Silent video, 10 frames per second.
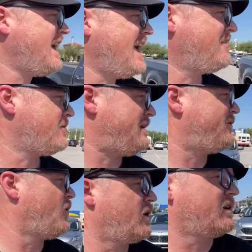ever
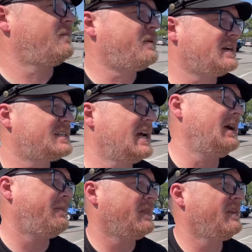before, but
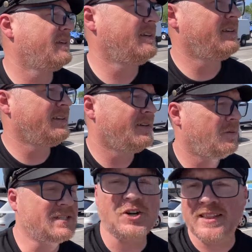um, what
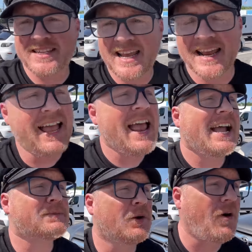was I trying to say?
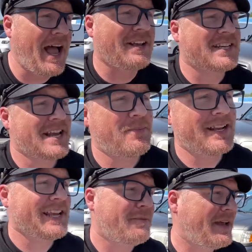It's been a while since I've been
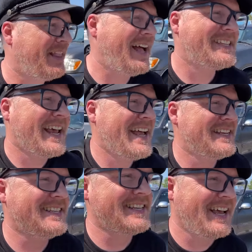inside a Big Lots,
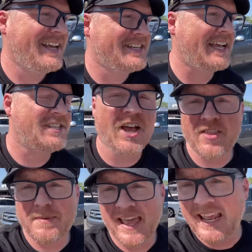and uh, as you guys know,
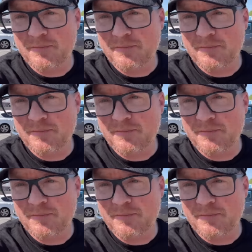they've been getting in